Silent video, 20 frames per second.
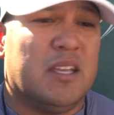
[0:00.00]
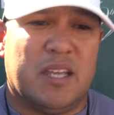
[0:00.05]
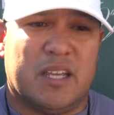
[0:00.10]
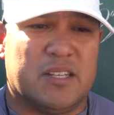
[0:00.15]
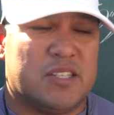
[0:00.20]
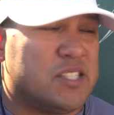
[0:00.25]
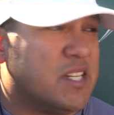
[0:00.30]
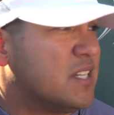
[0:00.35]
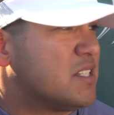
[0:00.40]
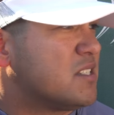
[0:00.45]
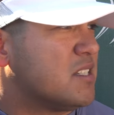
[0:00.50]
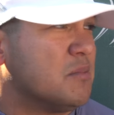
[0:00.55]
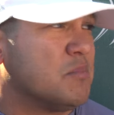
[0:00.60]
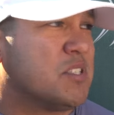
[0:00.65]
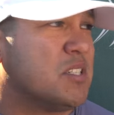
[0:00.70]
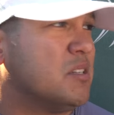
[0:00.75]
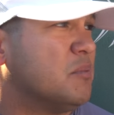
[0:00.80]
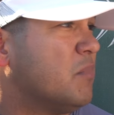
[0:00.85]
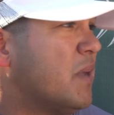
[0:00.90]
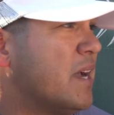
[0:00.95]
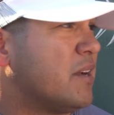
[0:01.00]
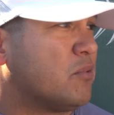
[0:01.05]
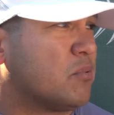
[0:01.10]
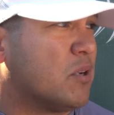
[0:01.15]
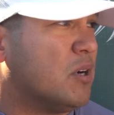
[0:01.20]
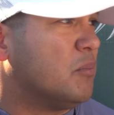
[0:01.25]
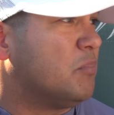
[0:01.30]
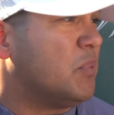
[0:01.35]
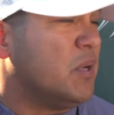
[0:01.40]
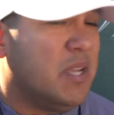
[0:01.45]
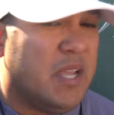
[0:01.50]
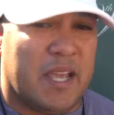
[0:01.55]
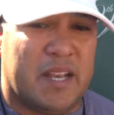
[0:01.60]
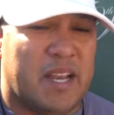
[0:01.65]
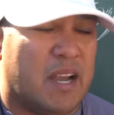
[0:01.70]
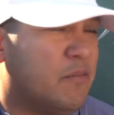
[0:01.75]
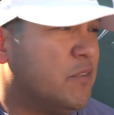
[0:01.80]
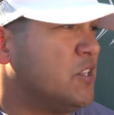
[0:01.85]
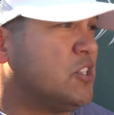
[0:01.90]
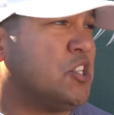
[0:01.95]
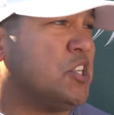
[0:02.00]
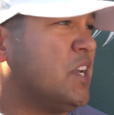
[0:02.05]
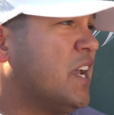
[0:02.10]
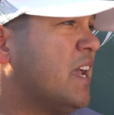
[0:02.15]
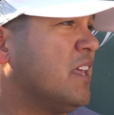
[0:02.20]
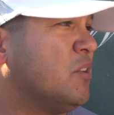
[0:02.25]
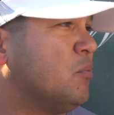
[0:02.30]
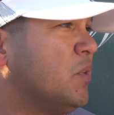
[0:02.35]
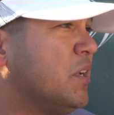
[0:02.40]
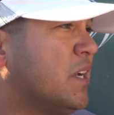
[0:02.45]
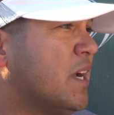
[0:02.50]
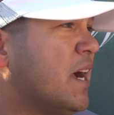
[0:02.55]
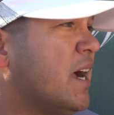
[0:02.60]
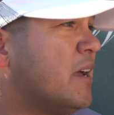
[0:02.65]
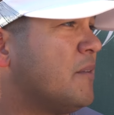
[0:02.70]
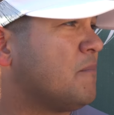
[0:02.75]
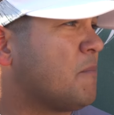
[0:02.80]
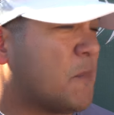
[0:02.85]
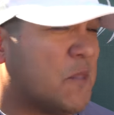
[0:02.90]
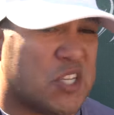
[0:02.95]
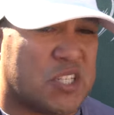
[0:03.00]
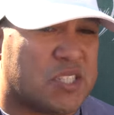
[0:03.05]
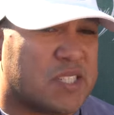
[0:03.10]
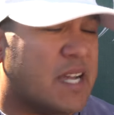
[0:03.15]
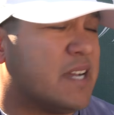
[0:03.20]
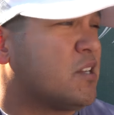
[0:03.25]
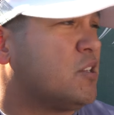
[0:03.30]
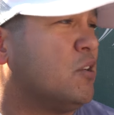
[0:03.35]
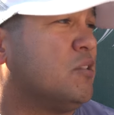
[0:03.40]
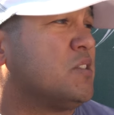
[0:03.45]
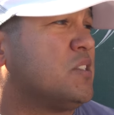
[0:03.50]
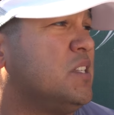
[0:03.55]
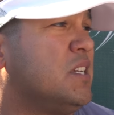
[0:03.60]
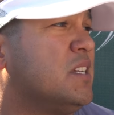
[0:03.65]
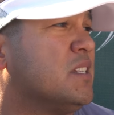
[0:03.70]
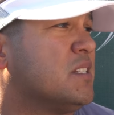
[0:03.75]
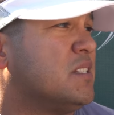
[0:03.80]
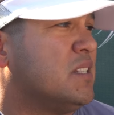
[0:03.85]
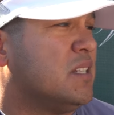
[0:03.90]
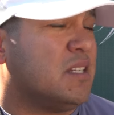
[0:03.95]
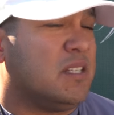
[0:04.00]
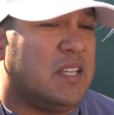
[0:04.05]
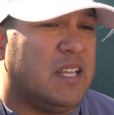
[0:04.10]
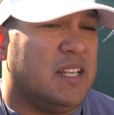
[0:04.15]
and Jess Simpson and Mike Rump and every GA that we got, just like Coach Diaz did.